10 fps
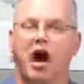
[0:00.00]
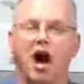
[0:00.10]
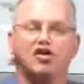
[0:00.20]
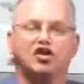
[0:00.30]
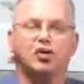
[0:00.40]

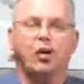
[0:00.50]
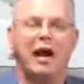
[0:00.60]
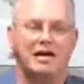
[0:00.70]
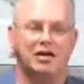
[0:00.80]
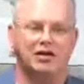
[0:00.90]
God's
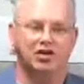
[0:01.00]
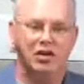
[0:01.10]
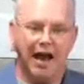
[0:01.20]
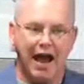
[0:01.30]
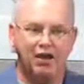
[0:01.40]

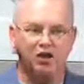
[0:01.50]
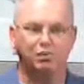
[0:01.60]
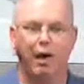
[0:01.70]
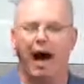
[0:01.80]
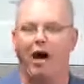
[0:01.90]
greatness and
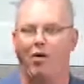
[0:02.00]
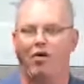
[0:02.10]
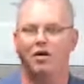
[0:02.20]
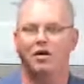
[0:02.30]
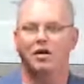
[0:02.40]
his
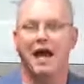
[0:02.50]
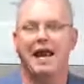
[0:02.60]
power